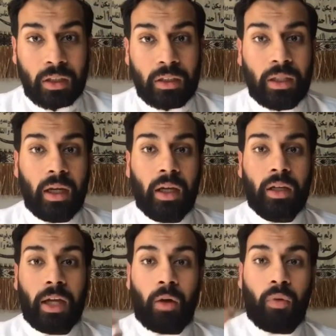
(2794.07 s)
the
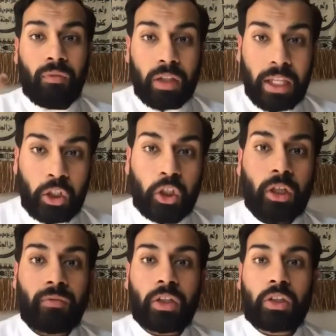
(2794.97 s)
revelation
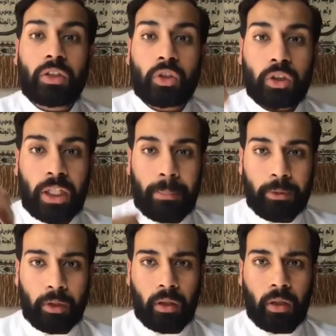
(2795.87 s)
of this chapter.